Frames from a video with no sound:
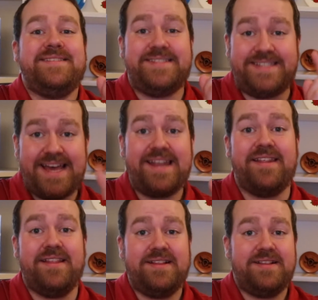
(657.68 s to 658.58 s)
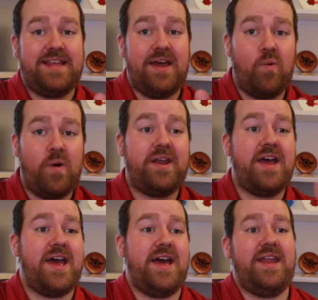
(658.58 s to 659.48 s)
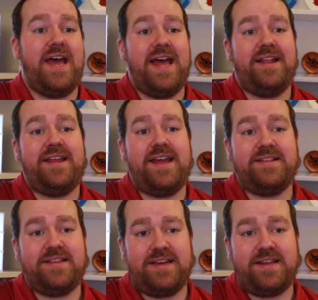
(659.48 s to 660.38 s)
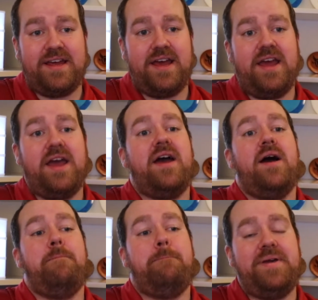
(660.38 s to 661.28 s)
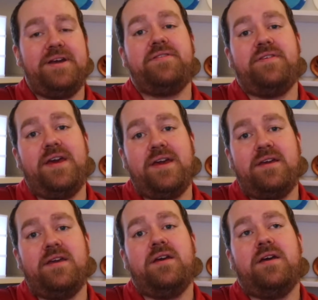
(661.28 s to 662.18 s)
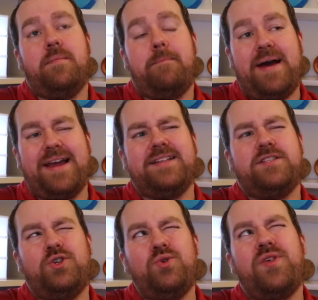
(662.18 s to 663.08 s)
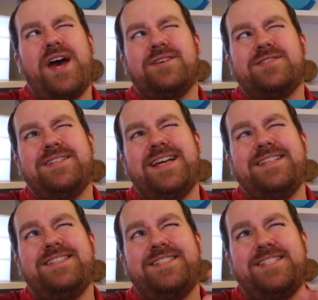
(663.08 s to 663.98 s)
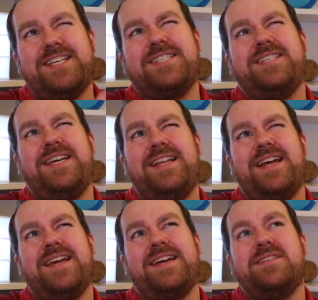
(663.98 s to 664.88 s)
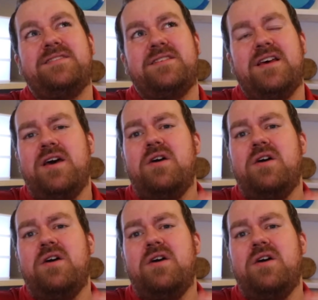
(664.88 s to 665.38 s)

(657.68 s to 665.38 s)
Then they went ahead and they did a big thing back in 2016, I guess,